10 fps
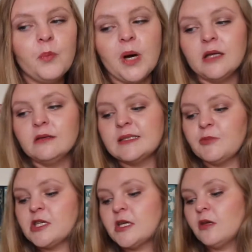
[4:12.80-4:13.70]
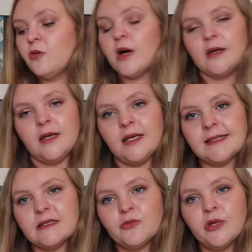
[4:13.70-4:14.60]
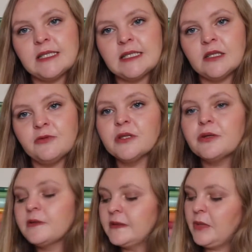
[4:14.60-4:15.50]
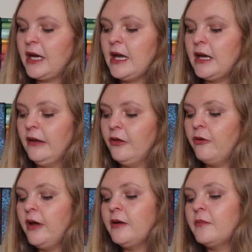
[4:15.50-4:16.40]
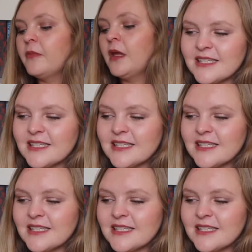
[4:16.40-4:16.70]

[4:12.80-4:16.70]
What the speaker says: but this particular one is The Wind in the Willows by Kenneth Grahame.